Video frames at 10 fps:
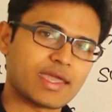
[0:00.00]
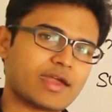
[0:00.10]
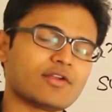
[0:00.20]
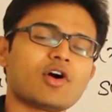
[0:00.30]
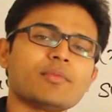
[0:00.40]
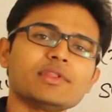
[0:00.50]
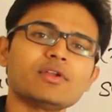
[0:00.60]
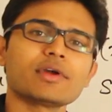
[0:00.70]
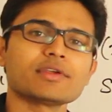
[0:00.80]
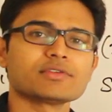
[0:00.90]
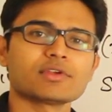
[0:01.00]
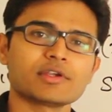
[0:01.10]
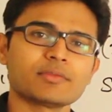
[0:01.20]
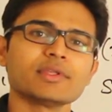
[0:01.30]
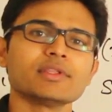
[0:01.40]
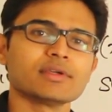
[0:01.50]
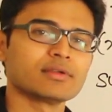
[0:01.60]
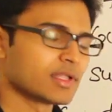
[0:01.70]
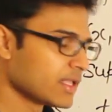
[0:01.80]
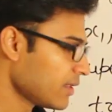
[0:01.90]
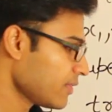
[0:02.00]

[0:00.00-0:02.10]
And how many locations are remaining?